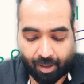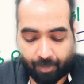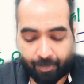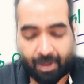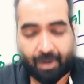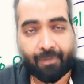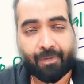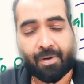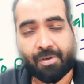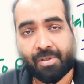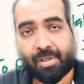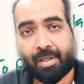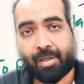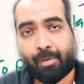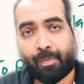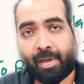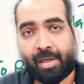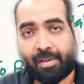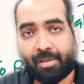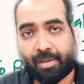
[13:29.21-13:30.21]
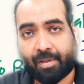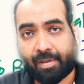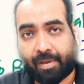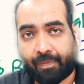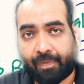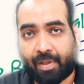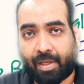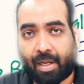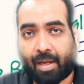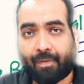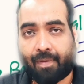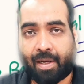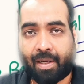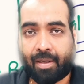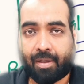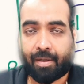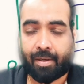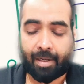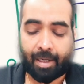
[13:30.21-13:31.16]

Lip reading: preferential debentures if they have any